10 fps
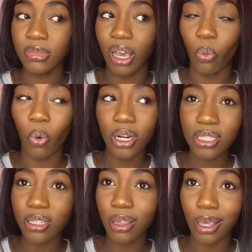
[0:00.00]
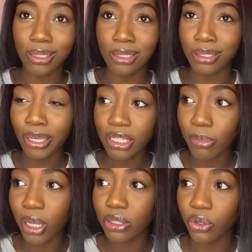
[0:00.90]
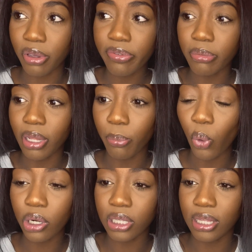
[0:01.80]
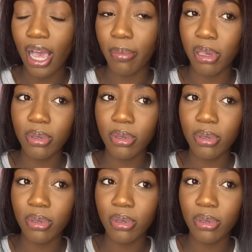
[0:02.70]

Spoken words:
I want to say like 6 months or even more than that, maybe